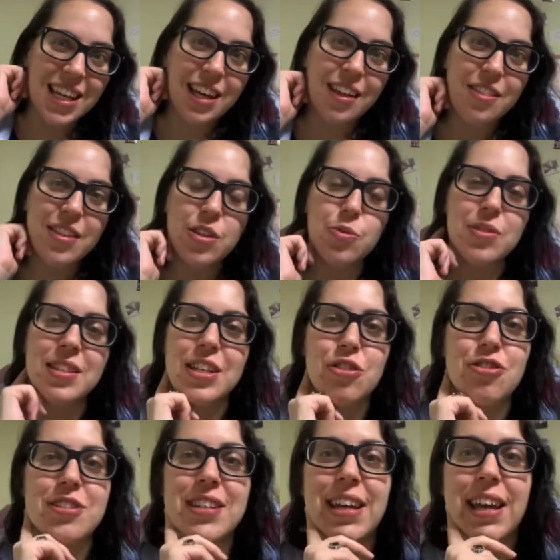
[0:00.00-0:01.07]
this was
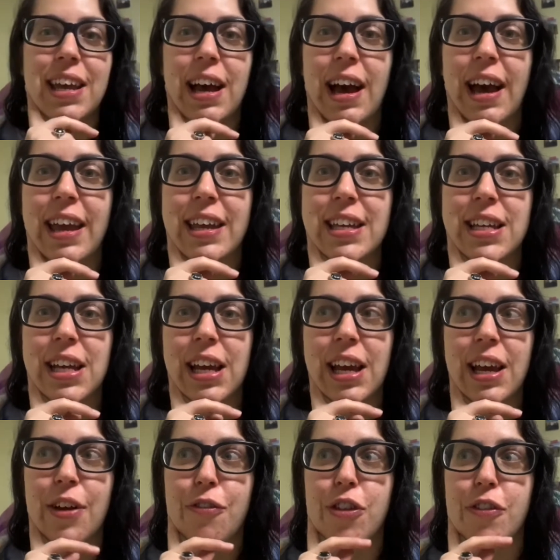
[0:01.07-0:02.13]
interesting.
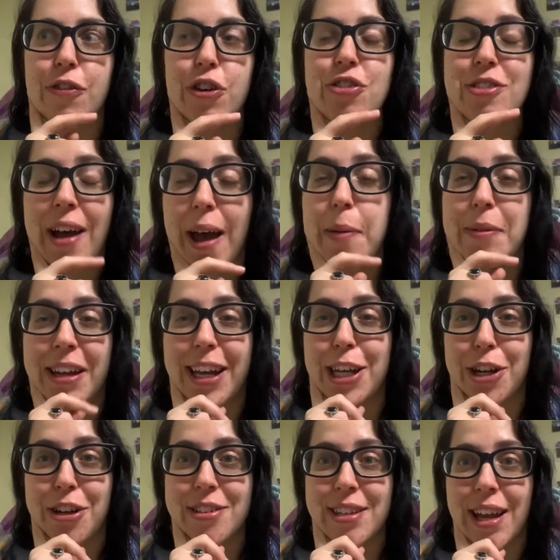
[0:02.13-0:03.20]
For the first time in 8
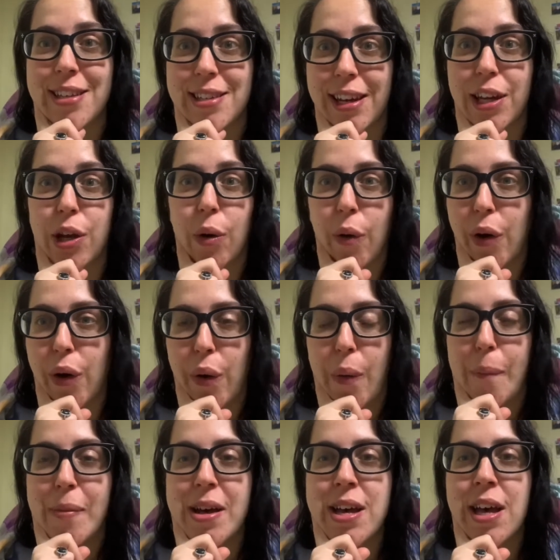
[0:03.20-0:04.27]
years, I didn't go
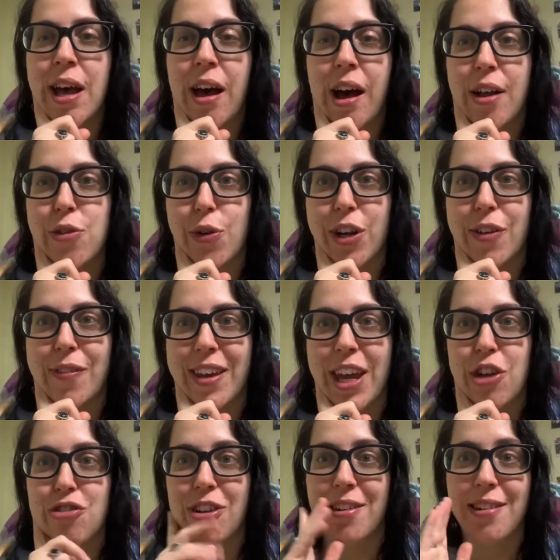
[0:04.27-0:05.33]
home during a
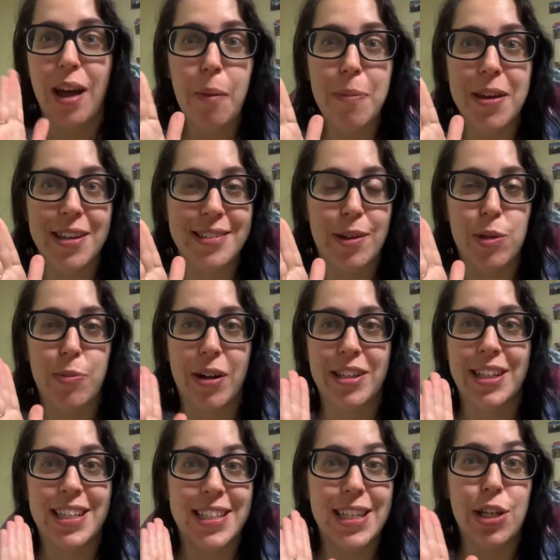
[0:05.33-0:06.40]
vacation, not because I was
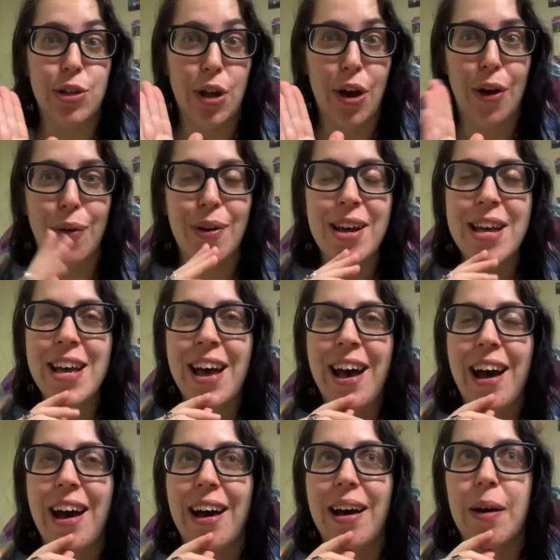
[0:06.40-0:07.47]
pregnant. I didn't know.
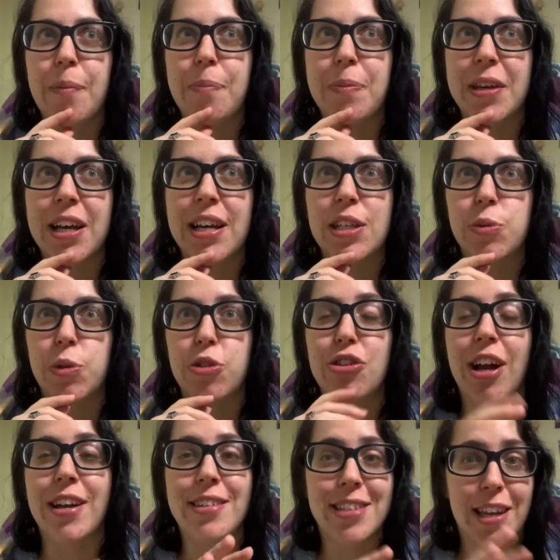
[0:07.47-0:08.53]
Because we were
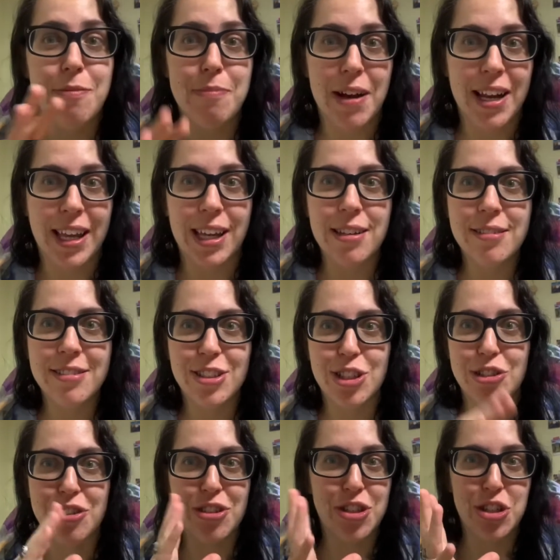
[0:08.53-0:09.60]
trying to save money
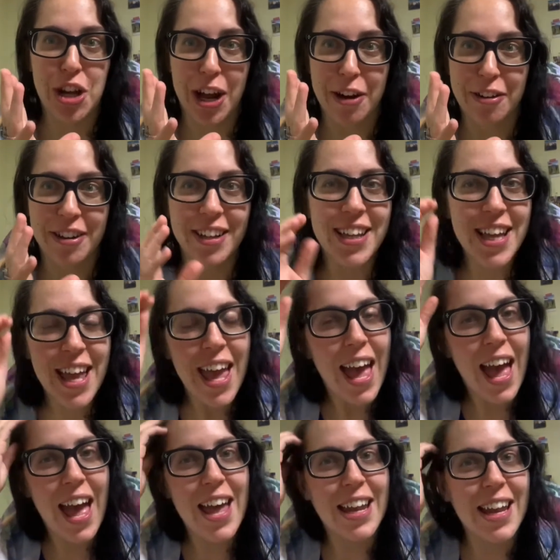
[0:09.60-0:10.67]
just in general,
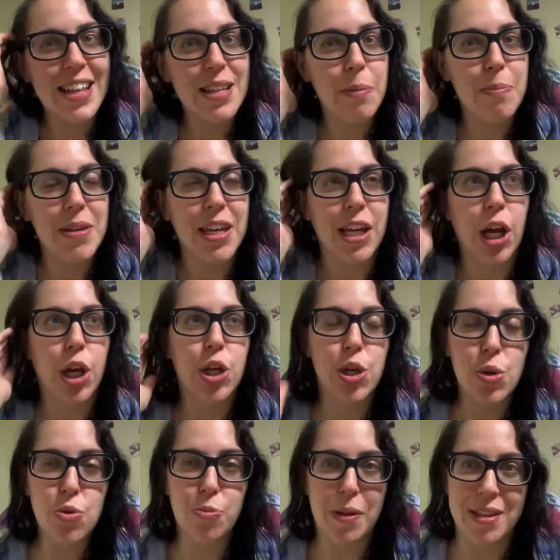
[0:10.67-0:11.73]
and ended up being a
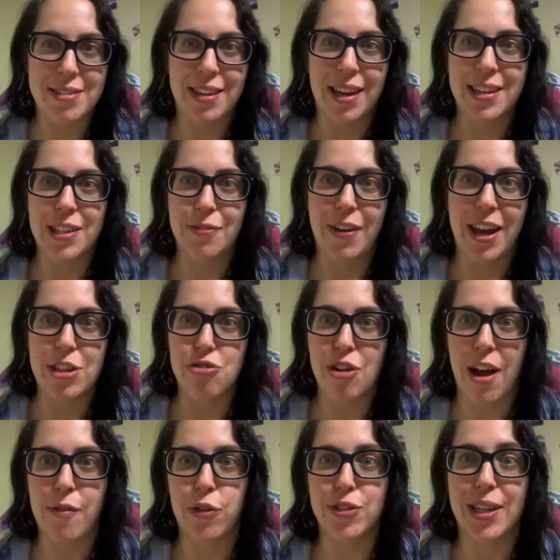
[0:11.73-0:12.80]
huge blessing, because if I had
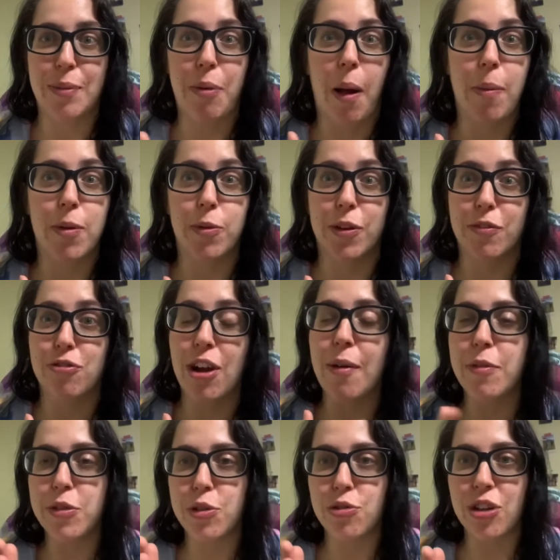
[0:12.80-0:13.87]
traveled, I probably would have
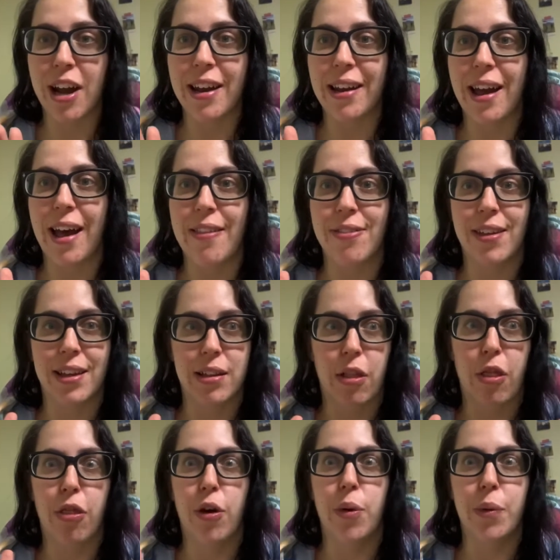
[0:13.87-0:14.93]
traveled to China at like
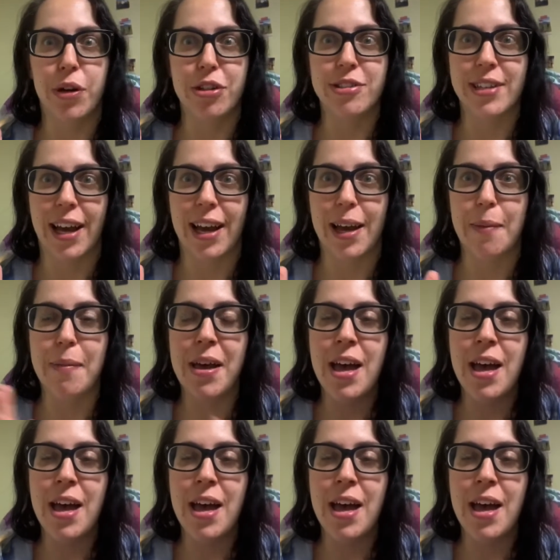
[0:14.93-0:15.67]
the worst time.